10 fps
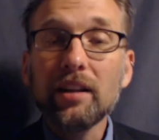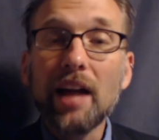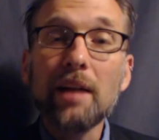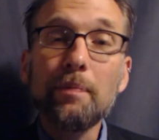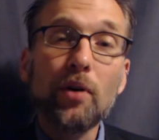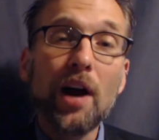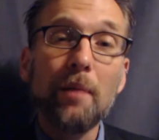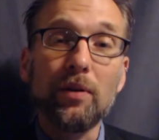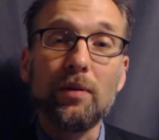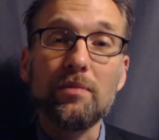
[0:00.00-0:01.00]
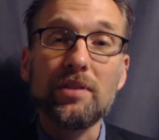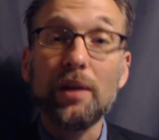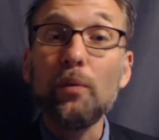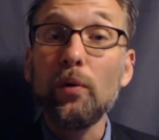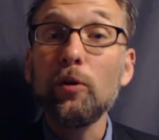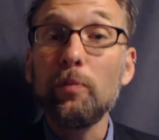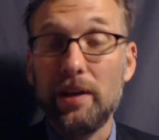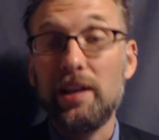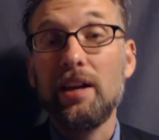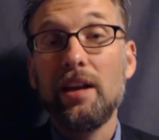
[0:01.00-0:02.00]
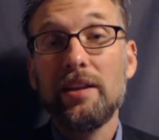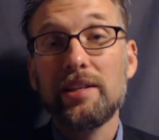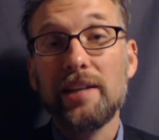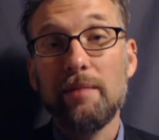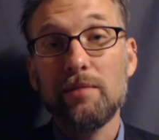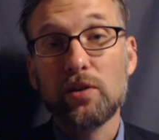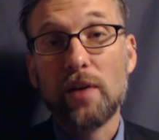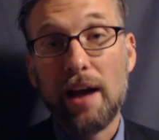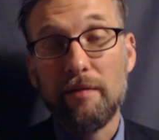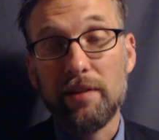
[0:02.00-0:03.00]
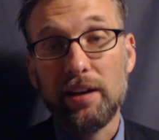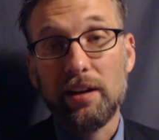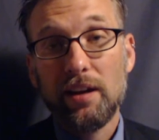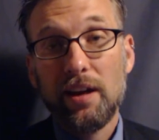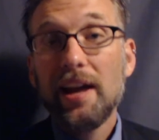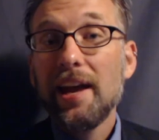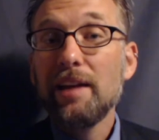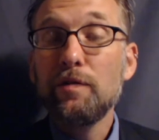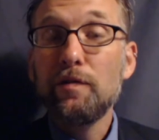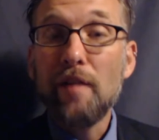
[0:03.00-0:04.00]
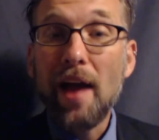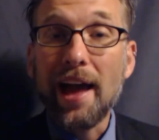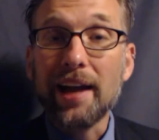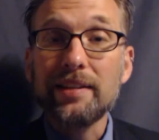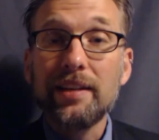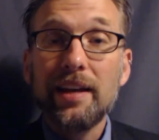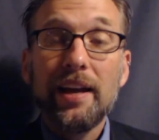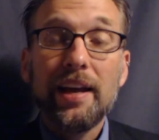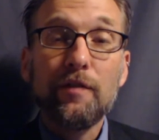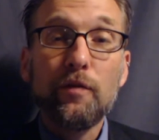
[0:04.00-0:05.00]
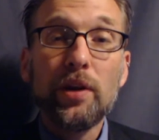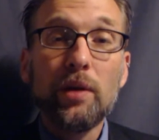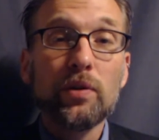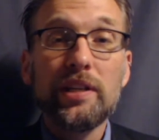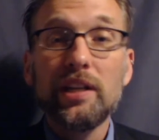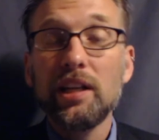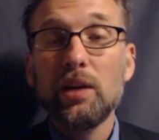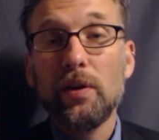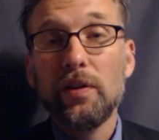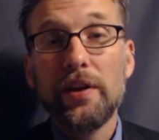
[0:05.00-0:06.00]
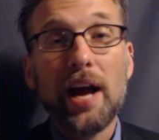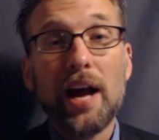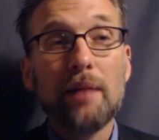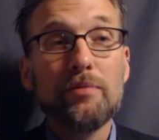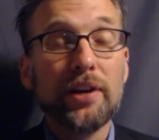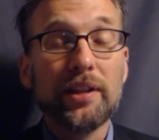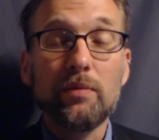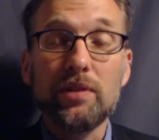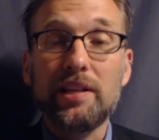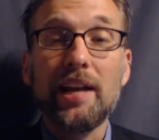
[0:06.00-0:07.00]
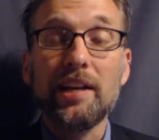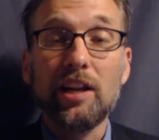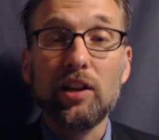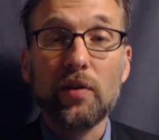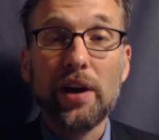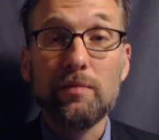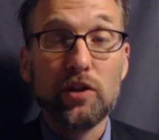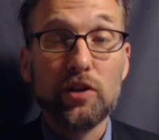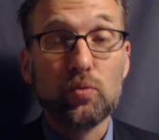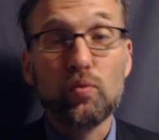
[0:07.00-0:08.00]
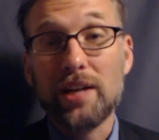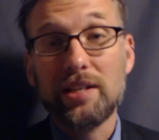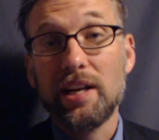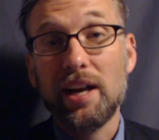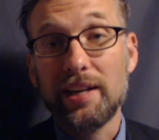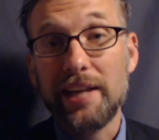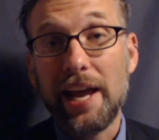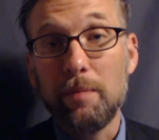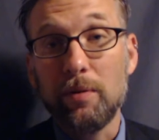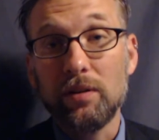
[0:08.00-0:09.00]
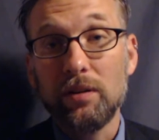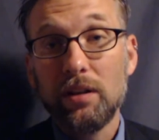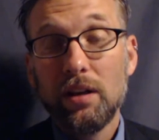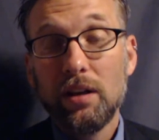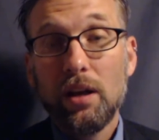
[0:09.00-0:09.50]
In a lot of problems, it will be the same as gravity. In fact, if we were dealing with an object that was 10 kilograms just resting on a table,